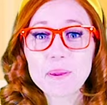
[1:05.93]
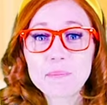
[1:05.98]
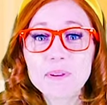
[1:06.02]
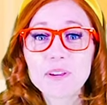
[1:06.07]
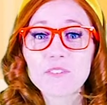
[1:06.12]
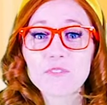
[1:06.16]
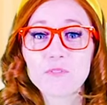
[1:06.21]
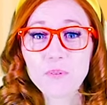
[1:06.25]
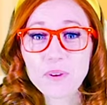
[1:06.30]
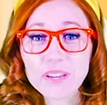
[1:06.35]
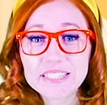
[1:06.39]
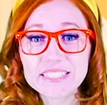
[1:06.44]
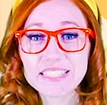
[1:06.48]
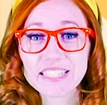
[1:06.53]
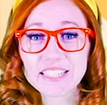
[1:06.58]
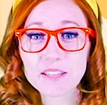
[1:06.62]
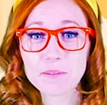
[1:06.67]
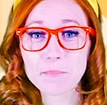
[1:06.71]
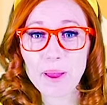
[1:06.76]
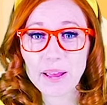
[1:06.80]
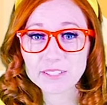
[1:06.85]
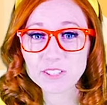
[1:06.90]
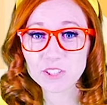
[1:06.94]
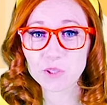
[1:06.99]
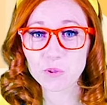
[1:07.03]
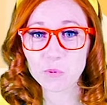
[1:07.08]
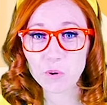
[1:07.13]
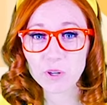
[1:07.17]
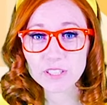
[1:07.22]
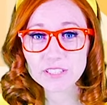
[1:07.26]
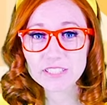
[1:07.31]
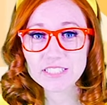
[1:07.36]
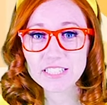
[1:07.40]
Maybe if we sing the
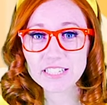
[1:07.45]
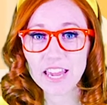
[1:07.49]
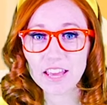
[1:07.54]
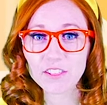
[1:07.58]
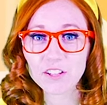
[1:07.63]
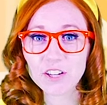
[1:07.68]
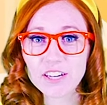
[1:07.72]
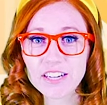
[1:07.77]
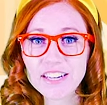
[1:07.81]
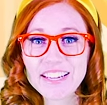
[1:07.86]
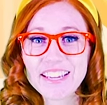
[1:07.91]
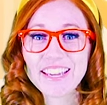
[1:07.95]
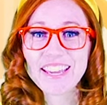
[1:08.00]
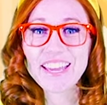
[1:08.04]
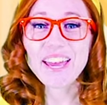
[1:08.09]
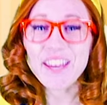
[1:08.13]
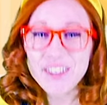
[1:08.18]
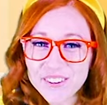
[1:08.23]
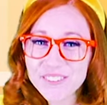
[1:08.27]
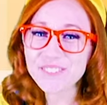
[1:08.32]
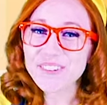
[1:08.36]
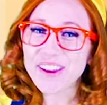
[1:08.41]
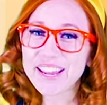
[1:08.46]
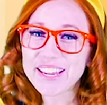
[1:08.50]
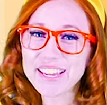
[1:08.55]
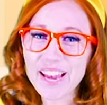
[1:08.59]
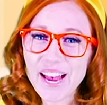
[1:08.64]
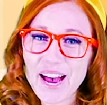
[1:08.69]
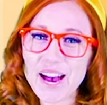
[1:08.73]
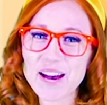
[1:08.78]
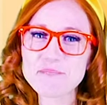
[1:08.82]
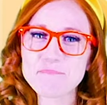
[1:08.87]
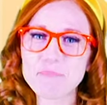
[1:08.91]
magic words together, he'll wake
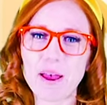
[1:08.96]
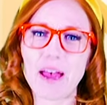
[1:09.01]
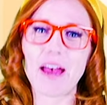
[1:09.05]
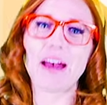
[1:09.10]
up,